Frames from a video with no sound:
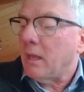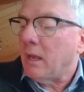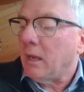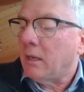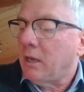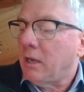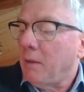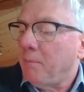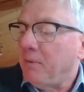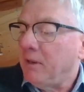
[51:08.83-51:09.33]
a
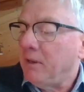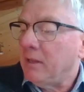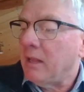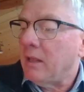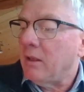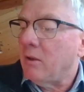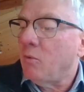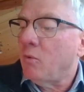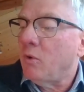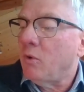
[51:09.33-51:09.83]
couple
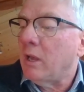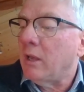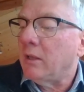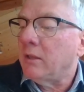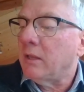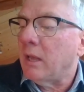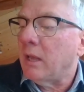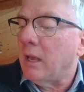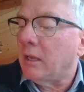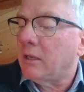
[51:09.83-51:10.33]

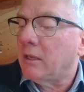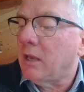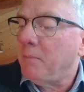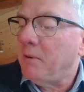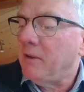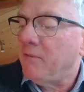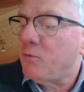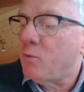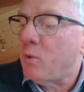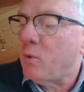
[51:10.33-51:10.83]
a
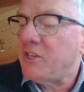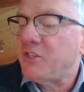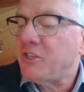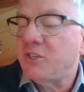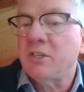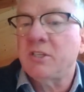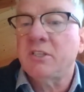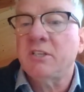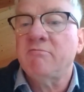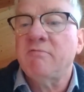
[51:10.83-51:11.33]
couple of
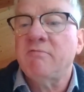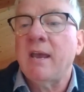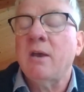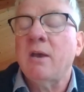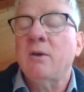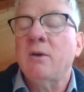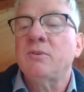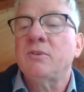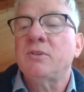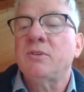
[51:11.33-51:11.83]
questions
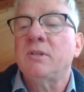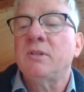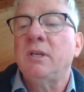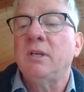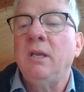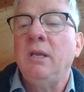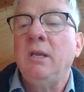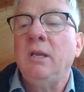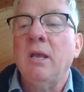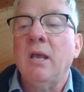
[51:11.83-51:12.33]
around
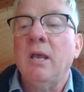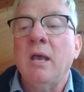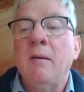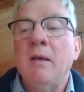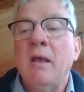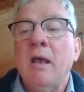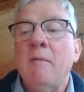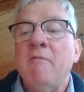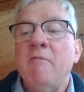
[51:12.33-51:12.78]
the uh,